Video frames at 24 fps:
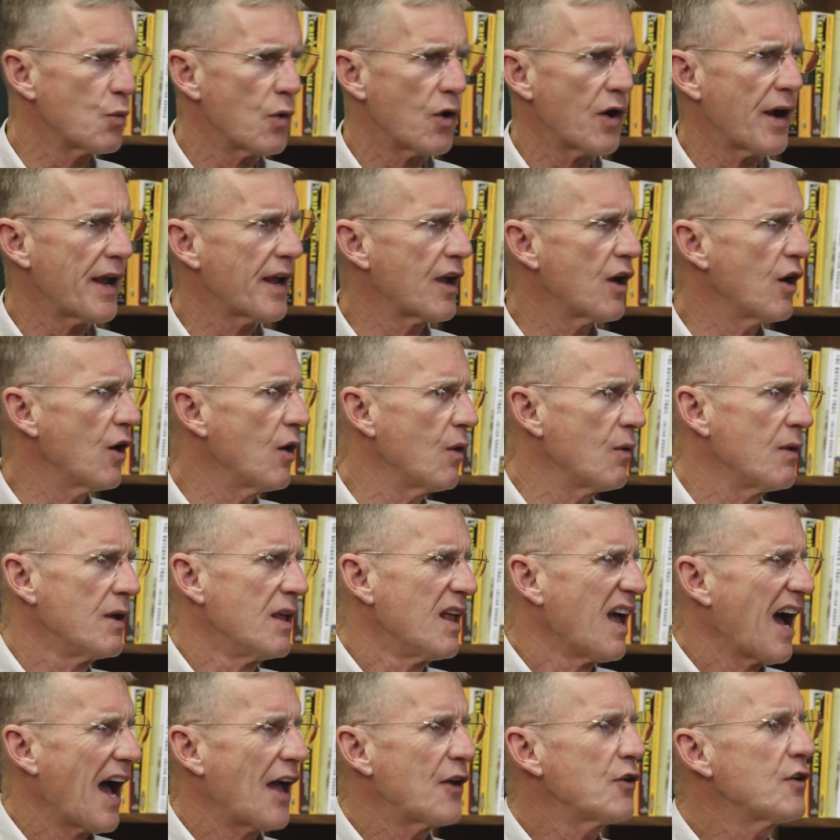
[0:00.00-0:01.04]
where I go.
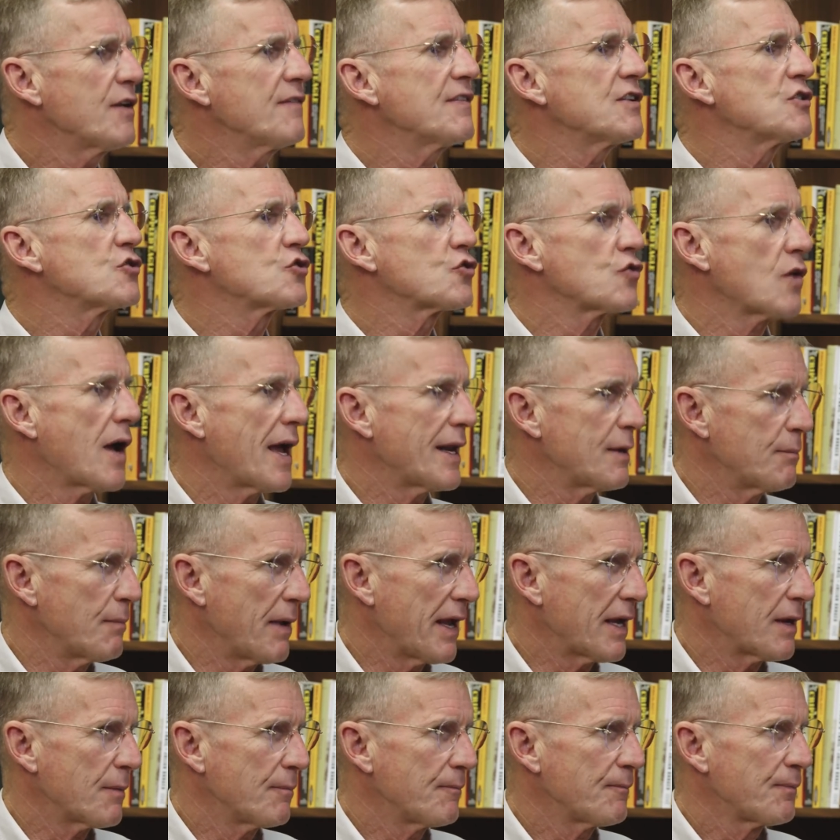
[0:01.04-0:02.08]
I don't even try to
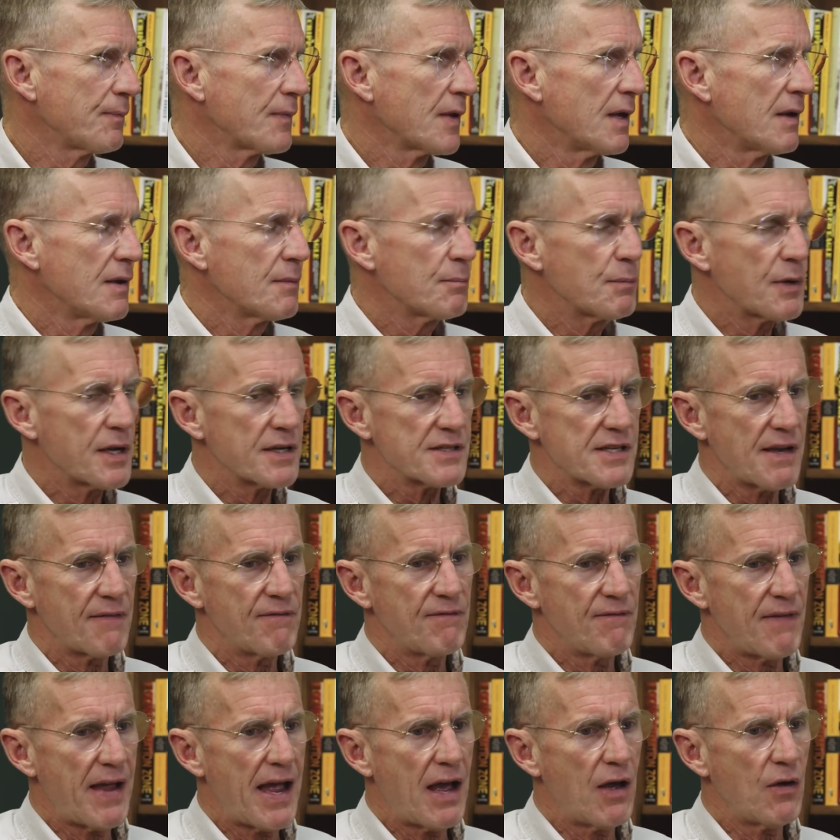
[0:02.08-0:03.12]
make them, because I
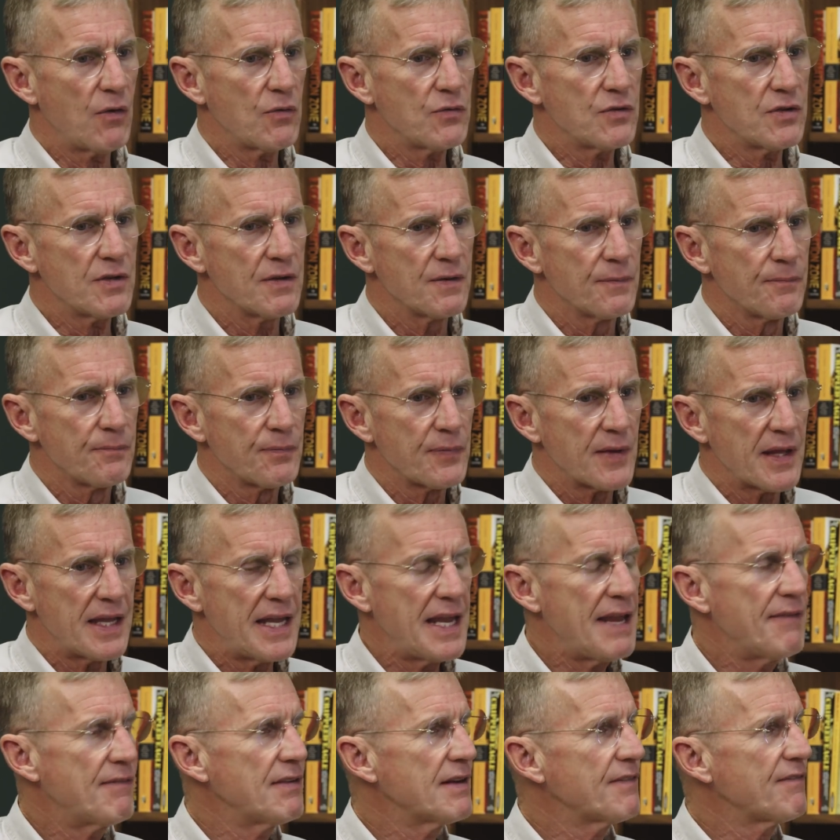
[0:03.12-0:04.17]
found
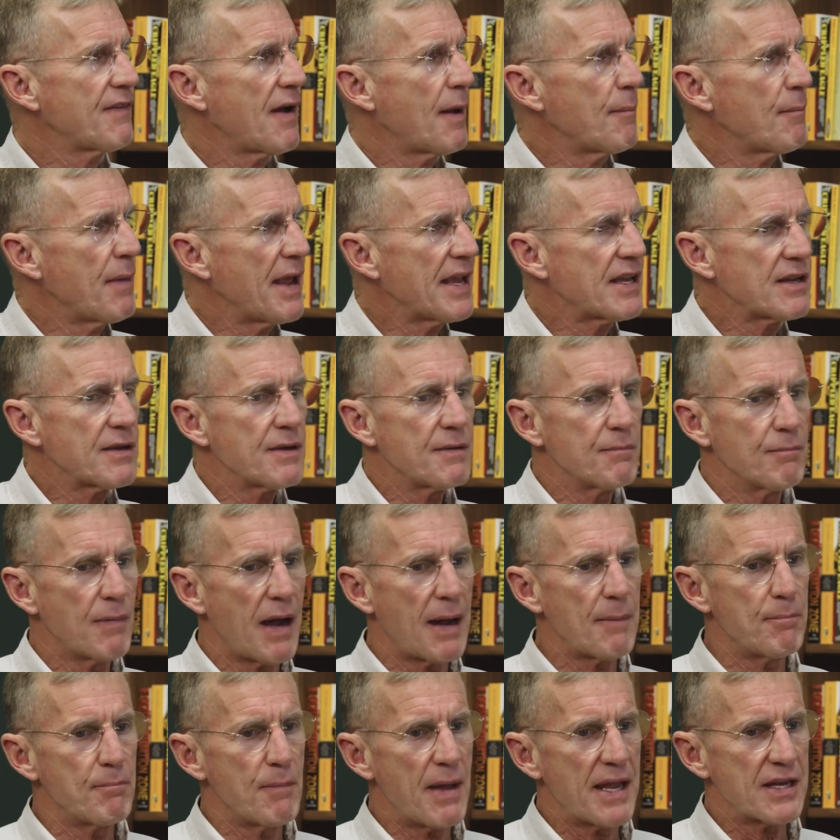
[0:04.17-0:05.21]
even if I make,
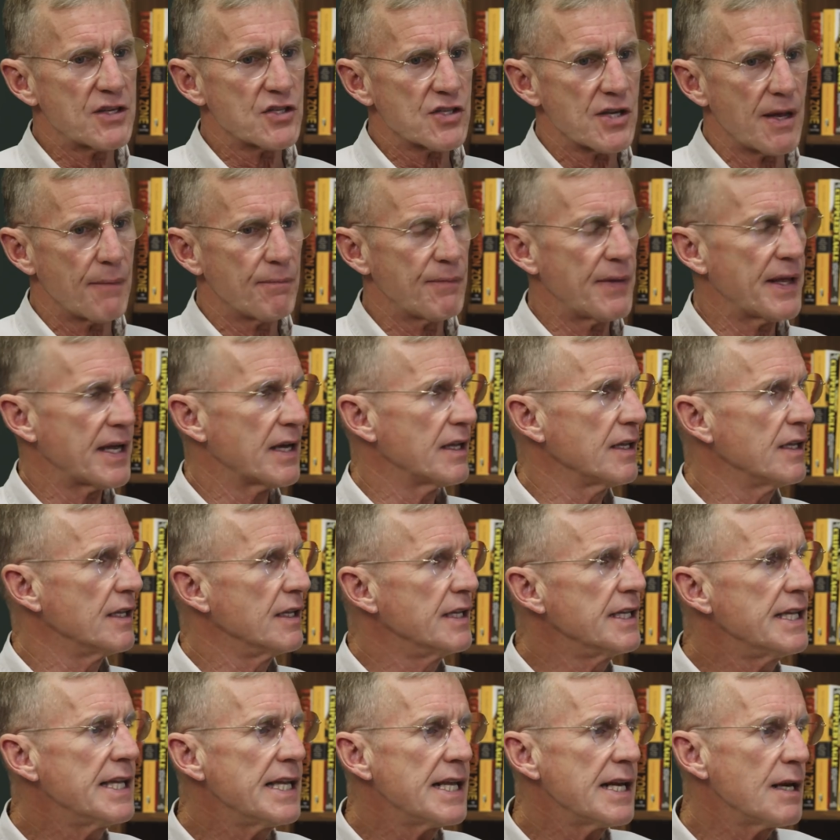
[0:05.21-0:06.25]
might make something a
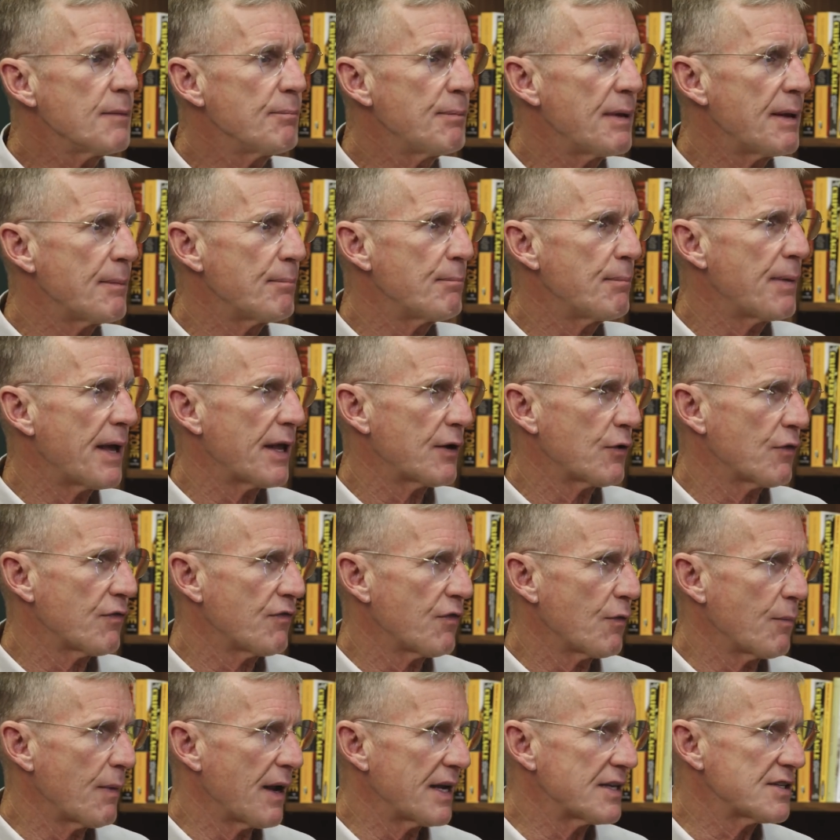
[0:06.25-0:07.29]
little bit better
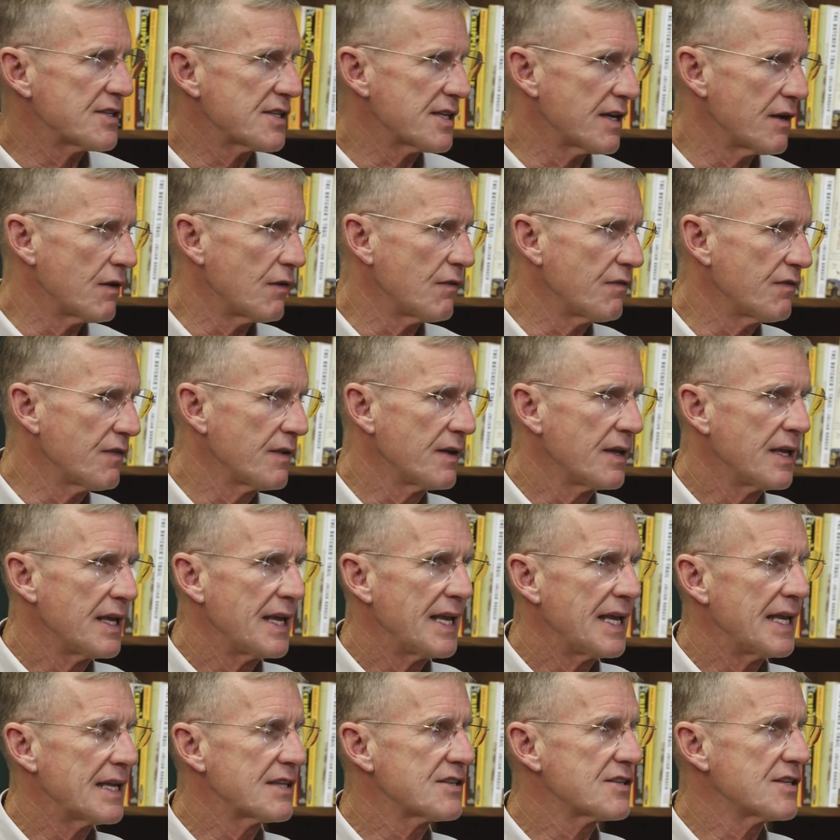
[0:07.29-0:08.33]
for myself,
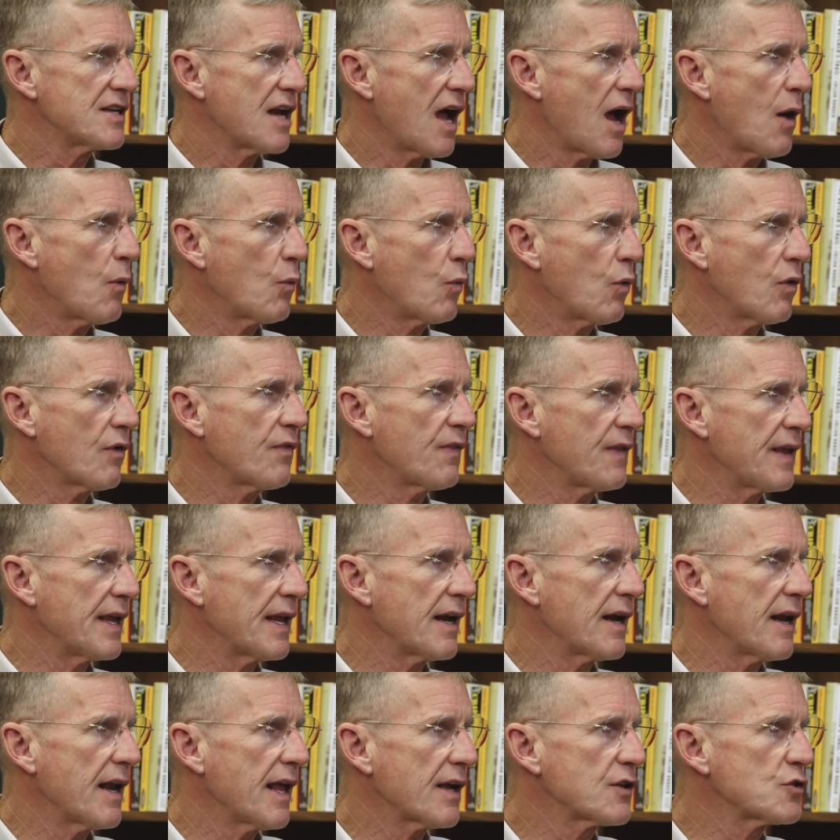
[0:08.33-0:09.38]
it's not worth the
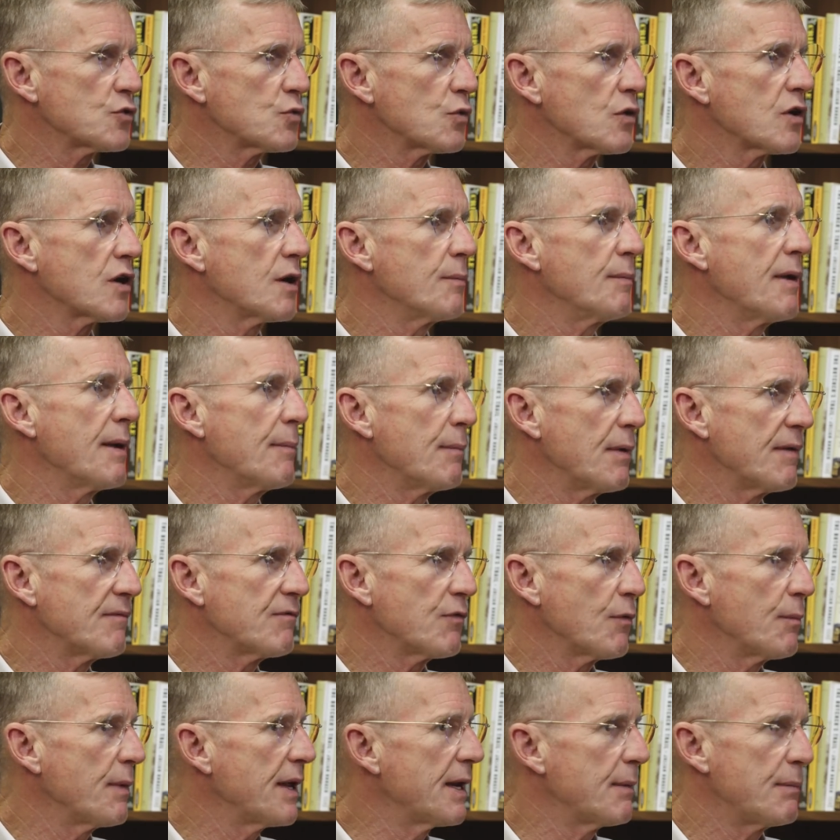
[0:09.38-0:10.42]
intellectual commitment
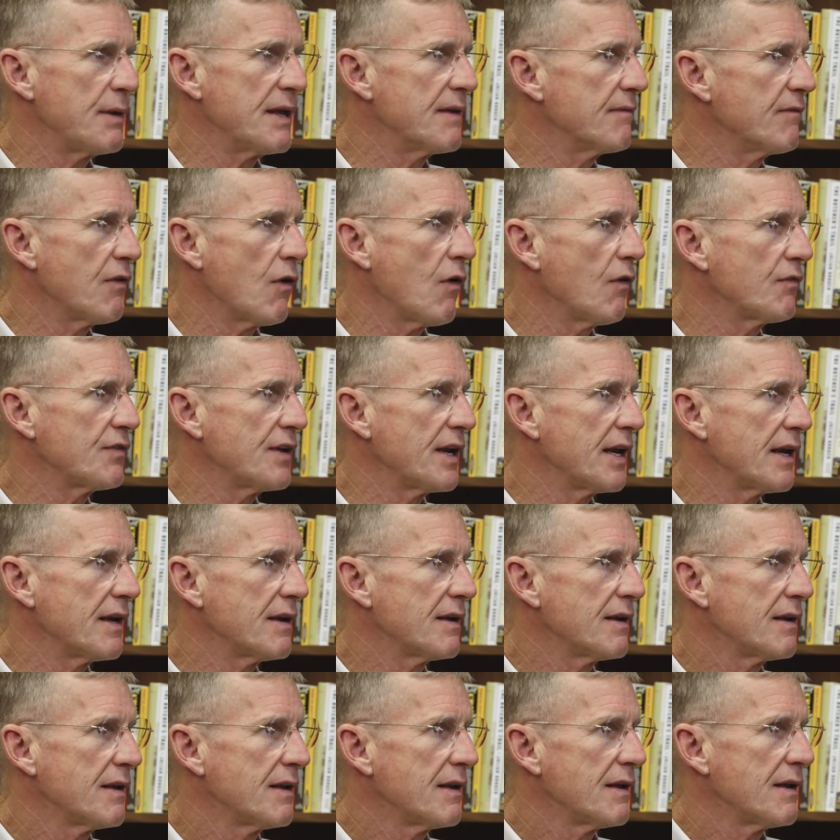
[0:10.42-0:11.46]
for me to be involved in it.
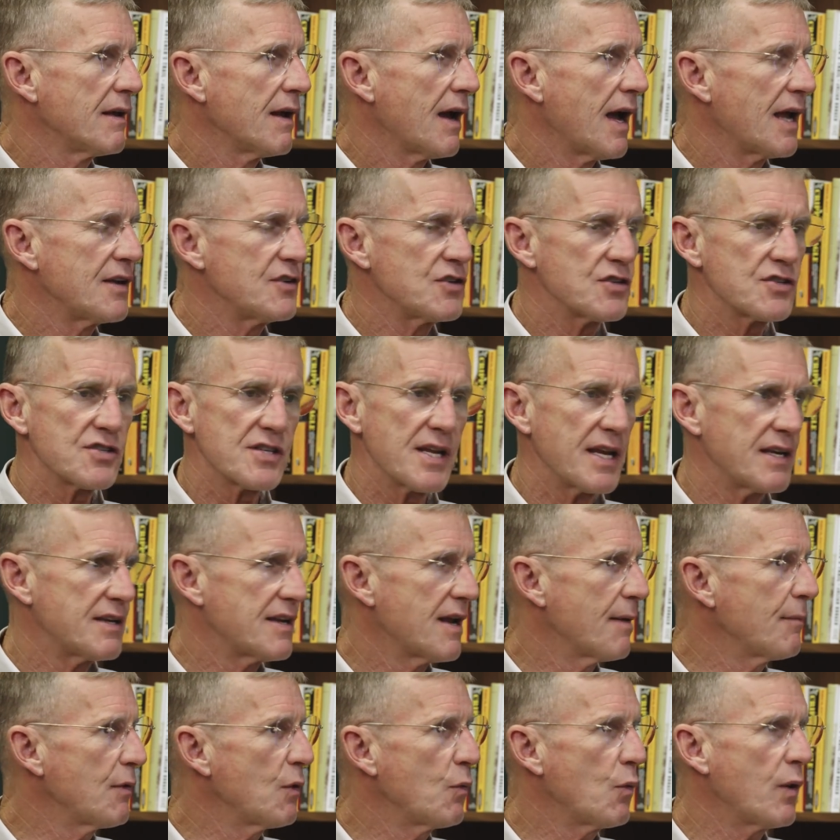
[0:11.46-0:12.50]
I just say,
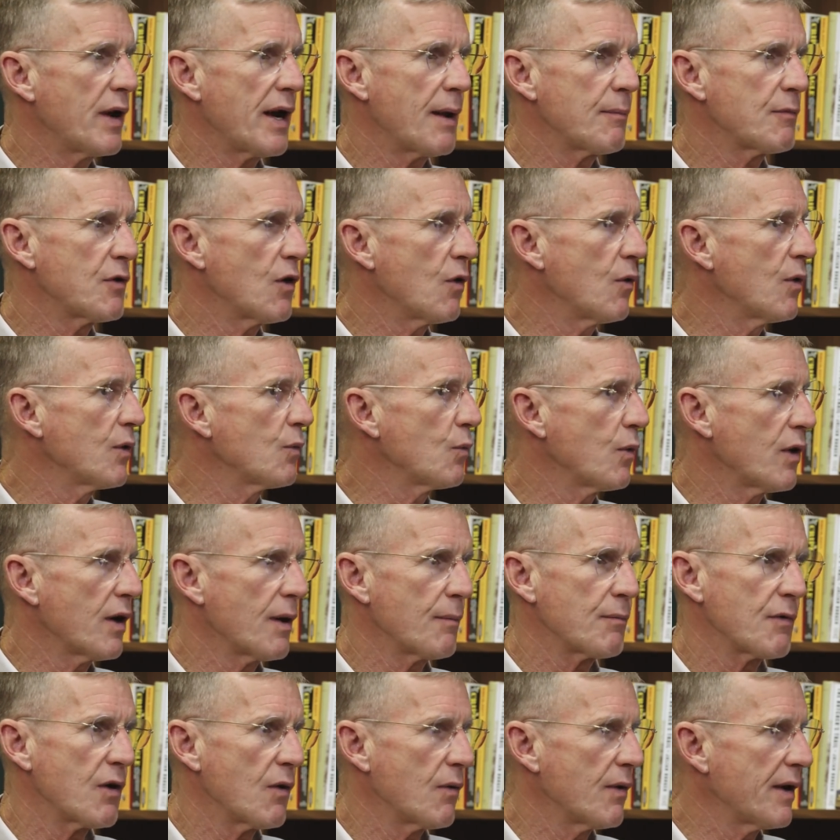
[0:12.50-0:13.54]
tell me when I'm going, where
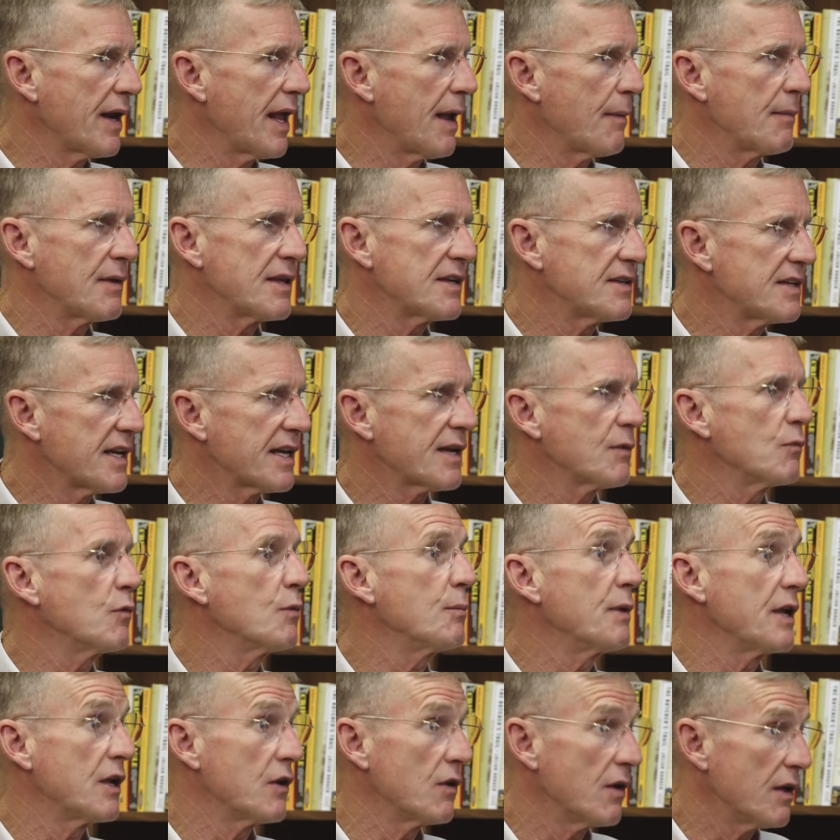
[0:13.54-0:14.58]
I'm going, hand me the ticket, we'll
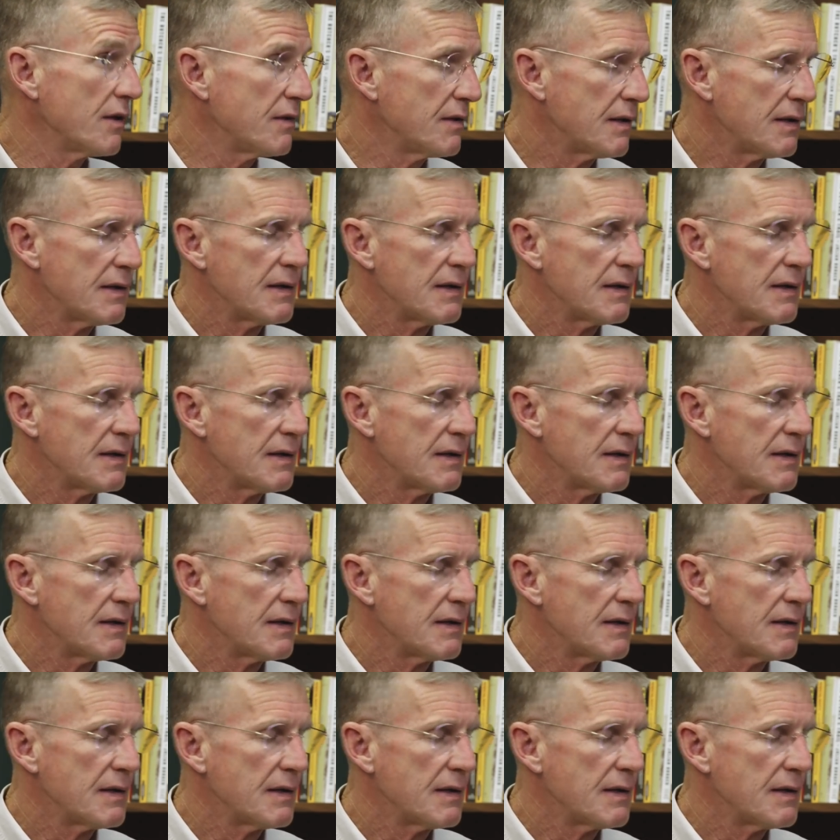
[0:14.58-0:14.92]
be good.